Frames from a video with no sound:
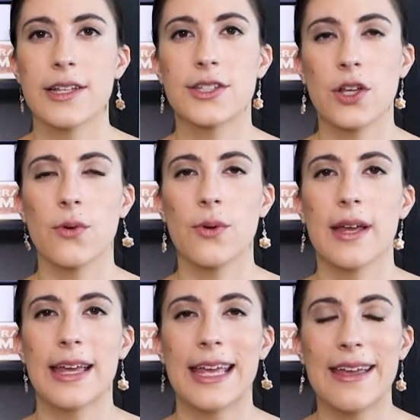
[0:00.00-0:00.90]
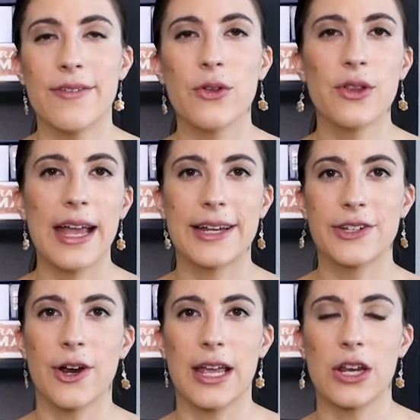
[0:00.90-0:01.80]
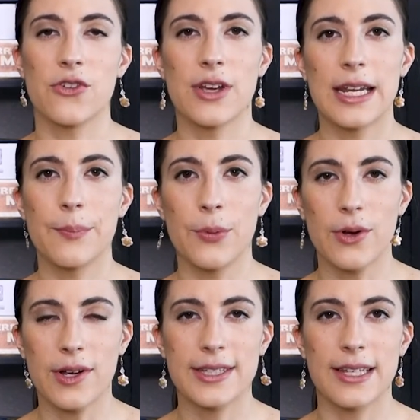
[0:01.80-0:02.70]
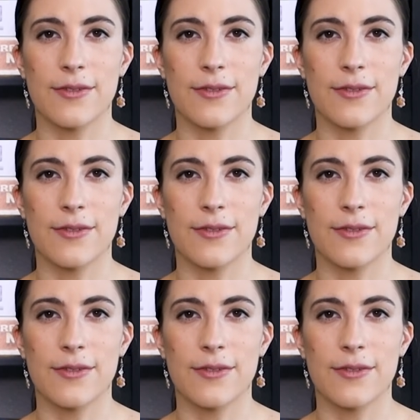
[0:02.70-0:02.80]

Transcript: So if you like dark and gritty books,